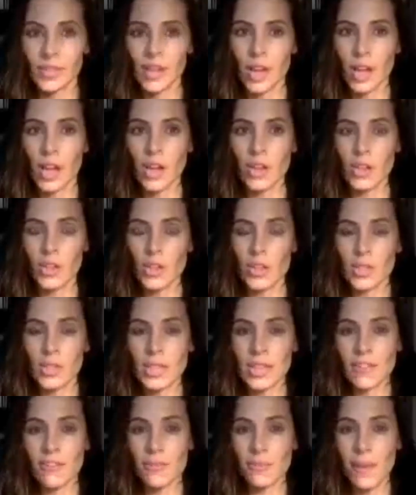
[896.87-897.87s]
Call
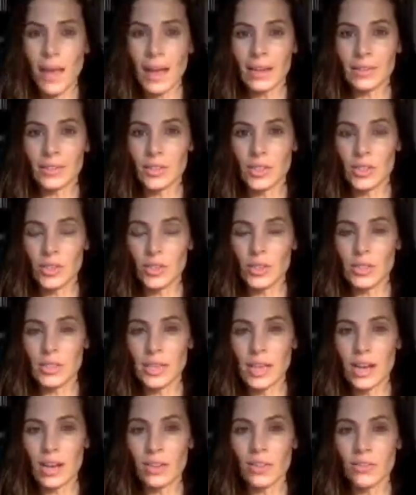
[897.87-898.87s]
yourself back to
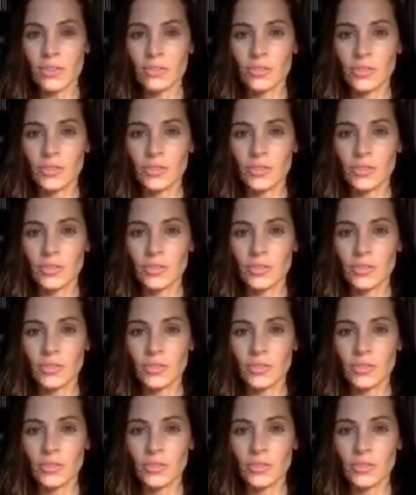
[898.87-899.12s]
yourself